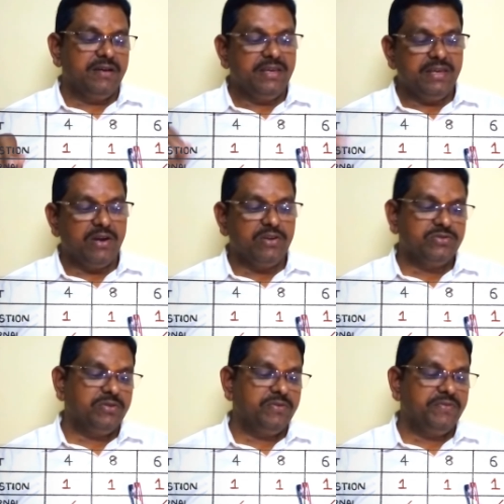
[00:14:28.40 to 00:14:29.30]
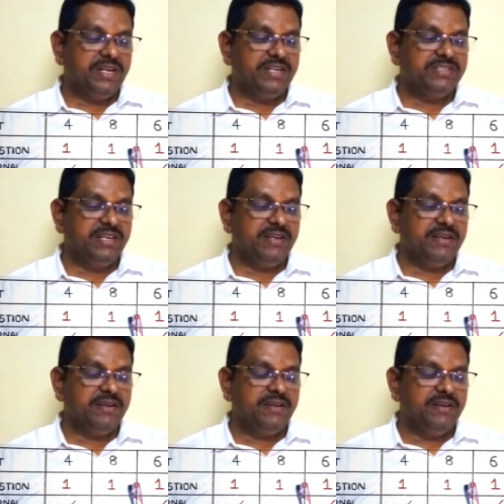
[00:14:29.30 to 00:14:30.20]
Here also we can
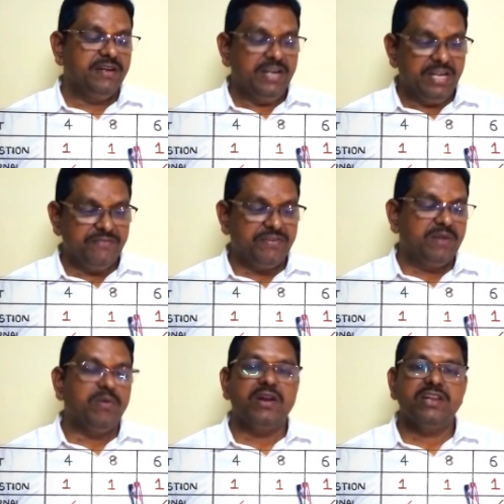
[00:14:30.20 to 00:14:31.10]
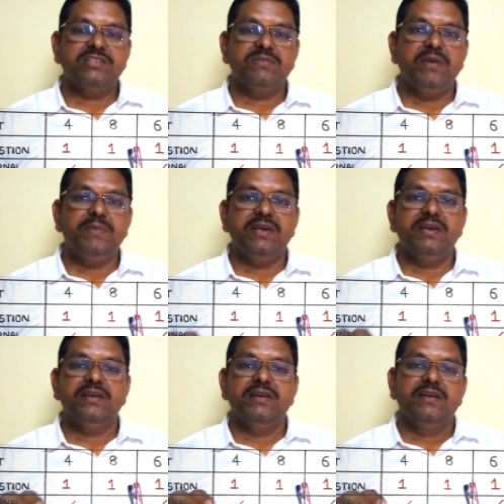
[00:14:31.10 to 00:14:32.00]
see different models,
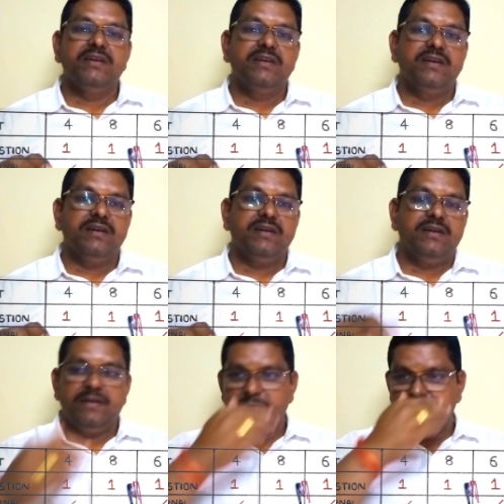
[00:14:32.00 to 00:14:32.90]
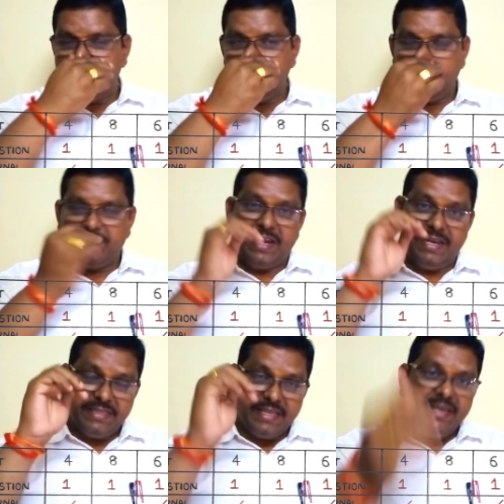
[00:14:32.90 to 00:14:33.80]
maybe
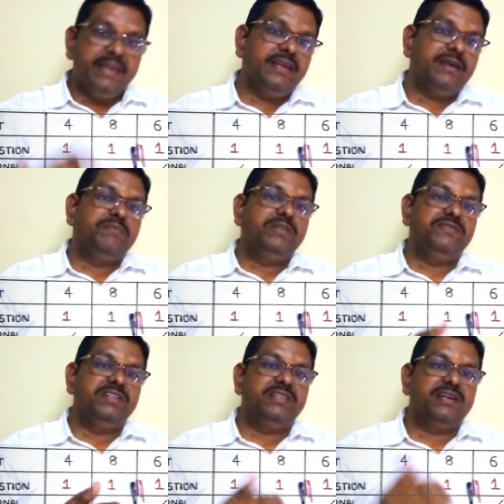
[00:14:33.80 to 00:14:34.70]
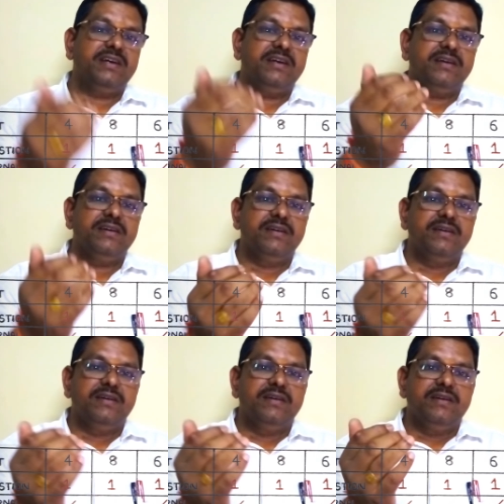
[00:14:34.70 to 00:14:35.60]
finding the area between the
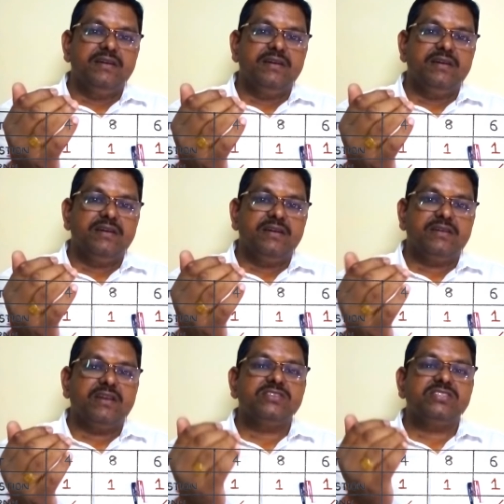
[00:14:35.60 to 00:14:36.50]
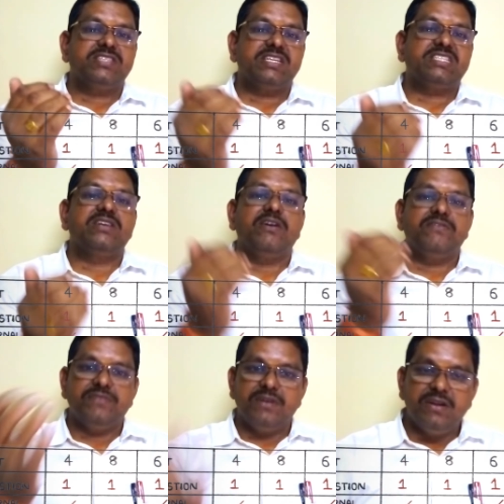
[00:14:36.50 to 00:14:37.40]
cross section
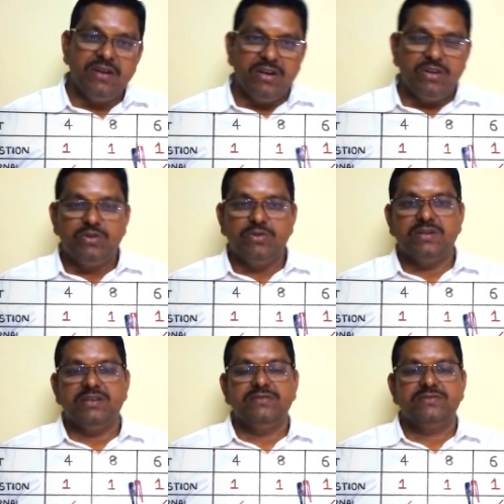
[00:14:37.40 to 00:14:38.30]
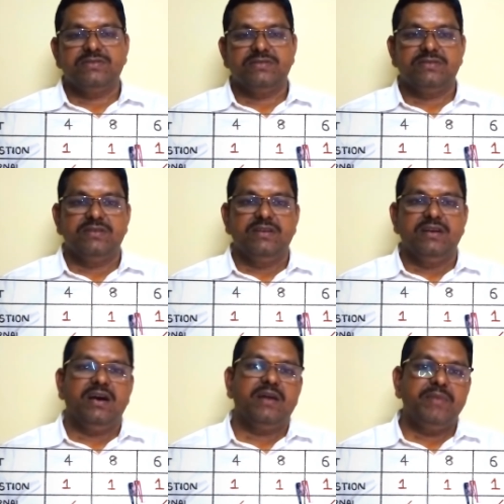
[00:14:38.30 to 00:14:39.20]
of two curves,
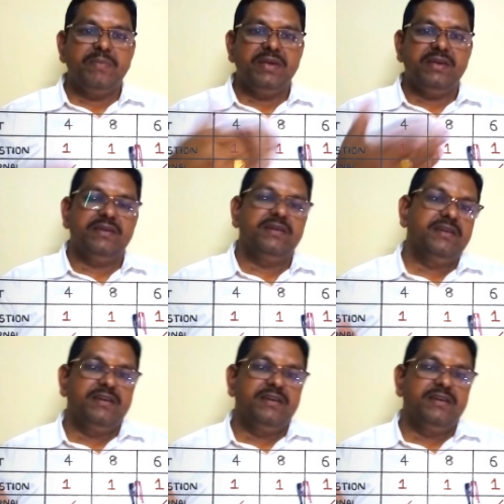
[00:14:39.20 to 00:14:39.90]
or maybe